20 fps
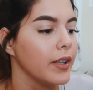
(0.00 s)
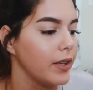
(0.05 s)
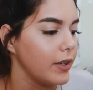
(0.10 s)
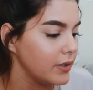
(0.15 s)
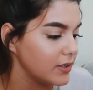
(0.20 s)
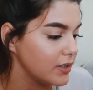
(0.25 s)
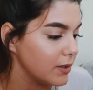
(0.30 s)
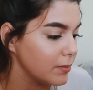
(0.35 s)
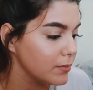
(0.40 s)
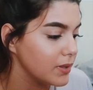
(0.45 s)

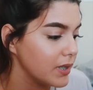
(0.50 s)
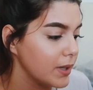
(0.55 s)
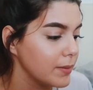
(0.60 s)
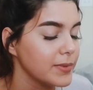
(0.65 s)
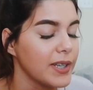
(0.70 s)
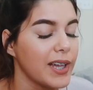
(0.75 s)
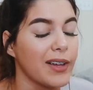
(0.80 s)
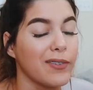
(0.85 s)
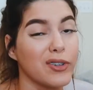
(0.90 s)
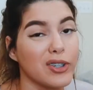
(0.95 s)
Like
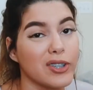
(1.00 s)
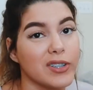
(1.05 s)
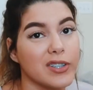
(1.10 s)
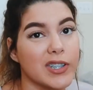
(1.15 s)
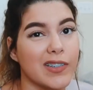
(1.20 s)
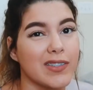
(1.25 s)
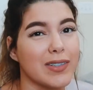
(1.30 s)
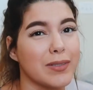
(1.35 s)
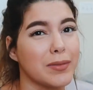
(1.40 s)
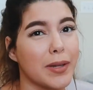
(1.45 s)
sometimes they have good
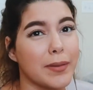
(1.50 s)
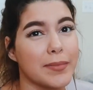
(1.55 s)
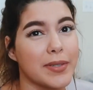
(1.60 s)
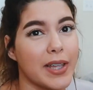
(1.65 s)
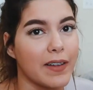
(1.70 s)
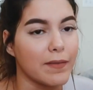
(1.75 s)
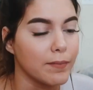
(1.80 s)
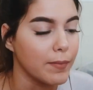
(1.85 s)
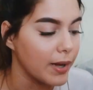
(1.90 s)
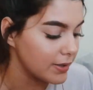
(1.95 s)
stuff, sometimes
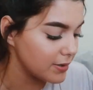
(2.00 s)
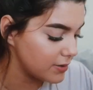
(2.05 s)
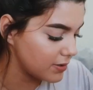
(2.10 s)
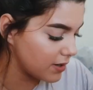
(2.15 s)
they have bad